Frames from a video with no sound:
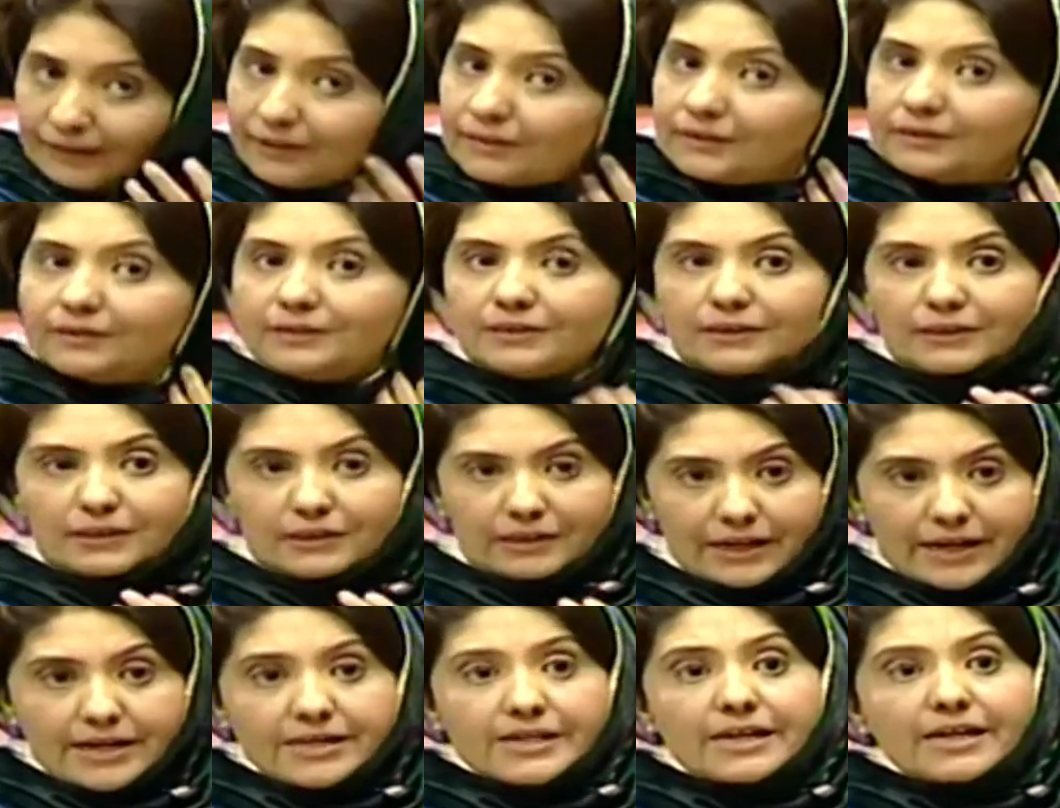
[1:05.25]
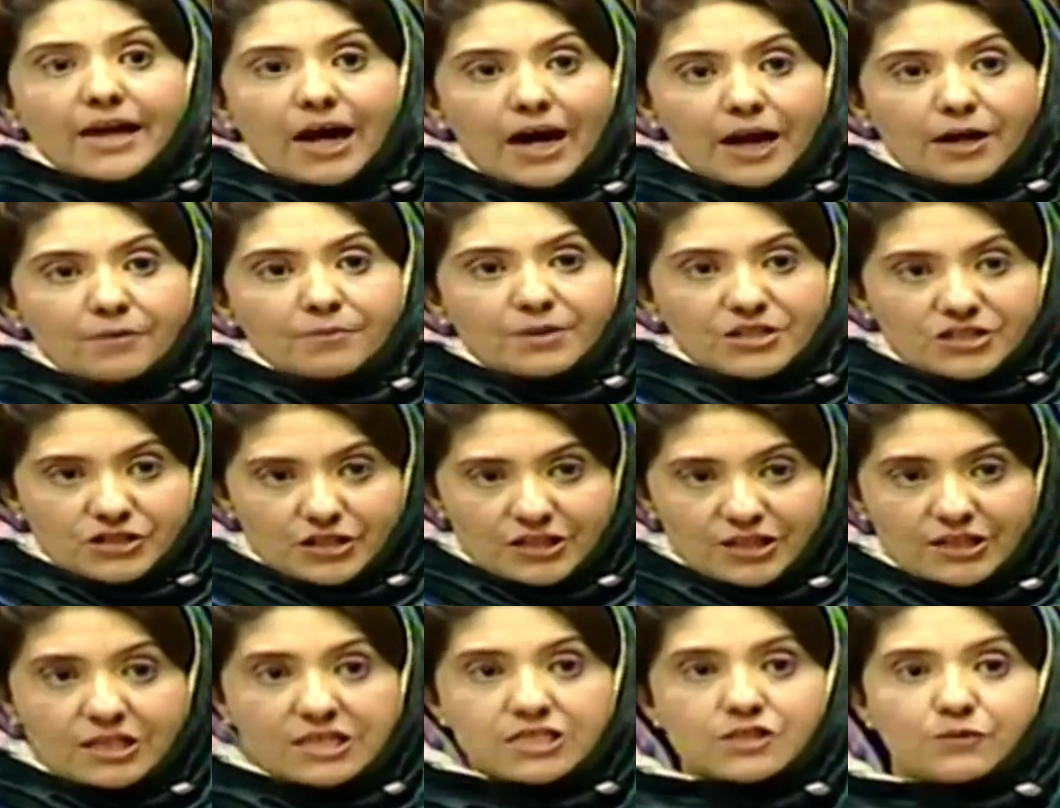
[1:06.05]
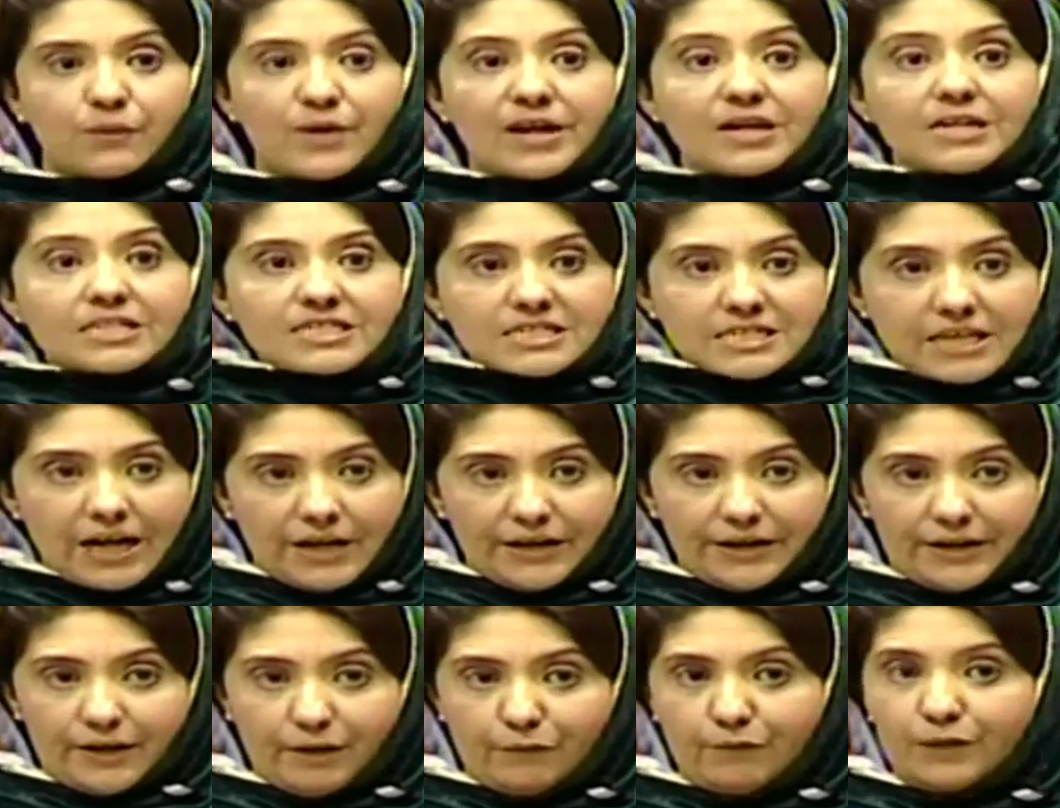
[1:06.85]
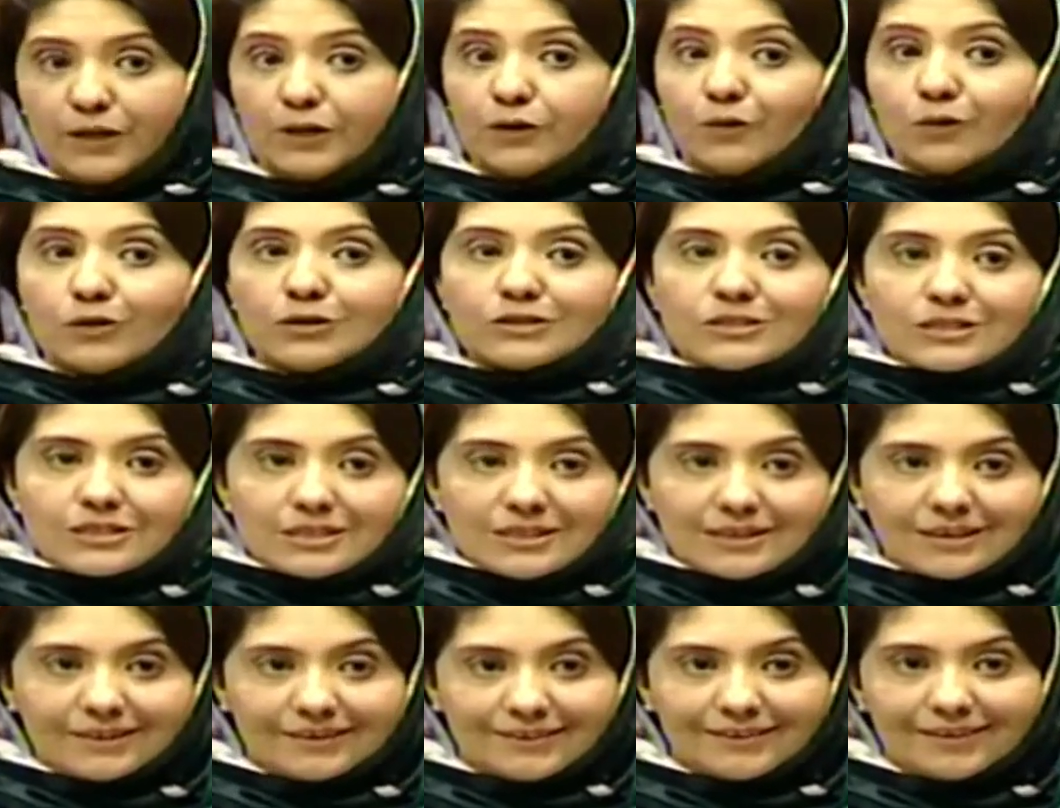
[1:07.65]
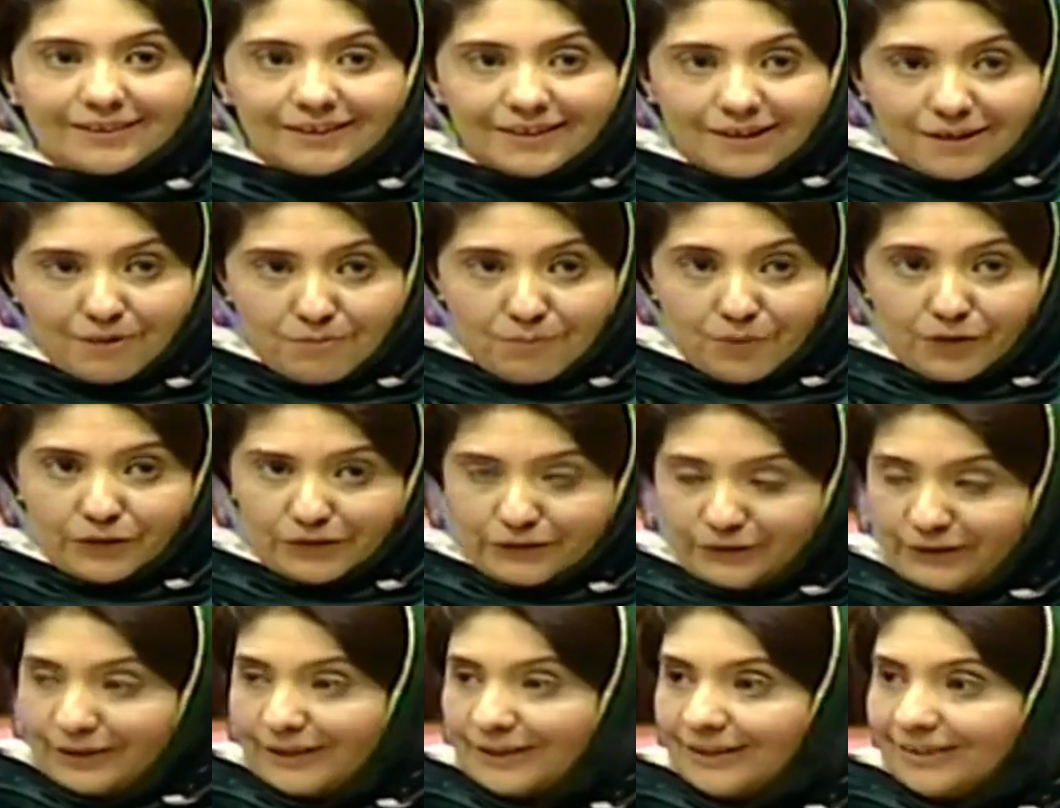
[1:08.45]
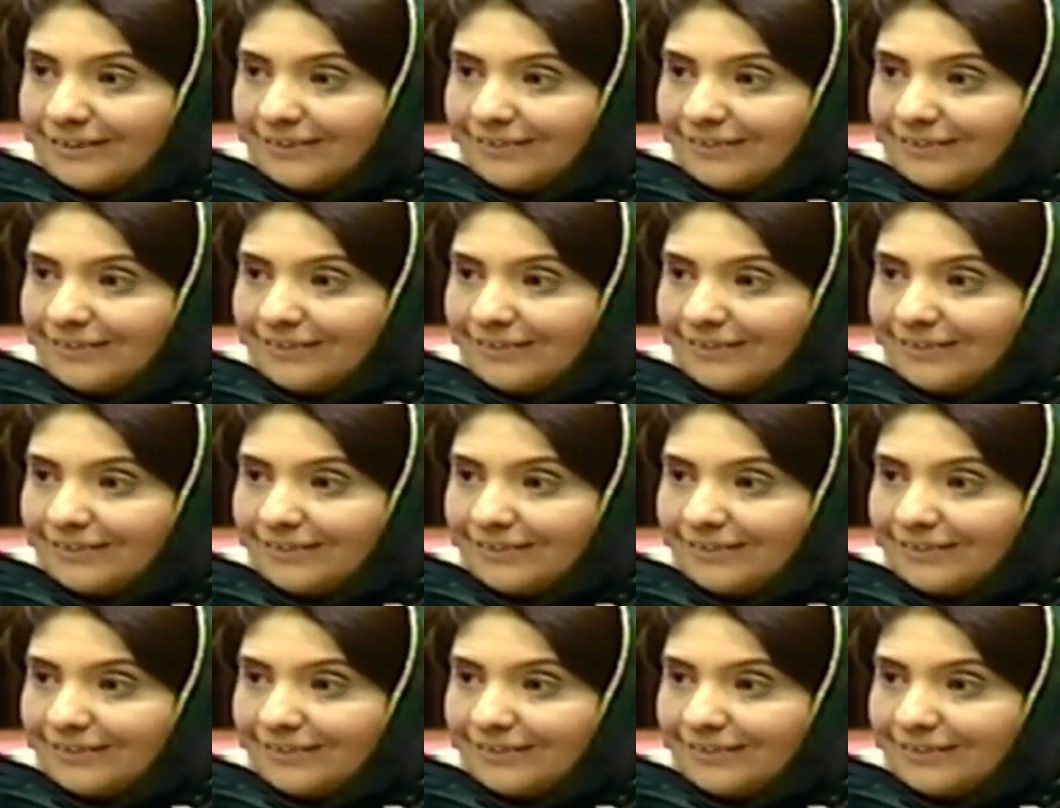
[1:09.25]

lady army generals wear sari. We don't bother.